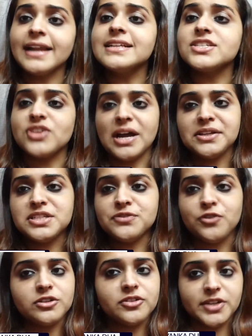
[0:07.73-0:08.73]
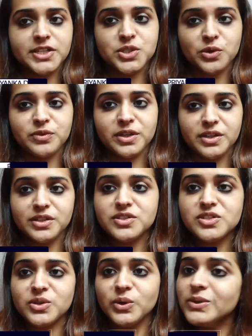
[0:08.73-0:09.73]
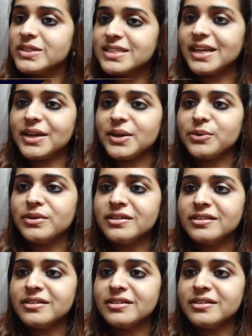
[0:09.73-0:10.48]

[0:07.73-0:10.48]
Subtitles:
and its strategy for the rest of the year. So, stay tuned.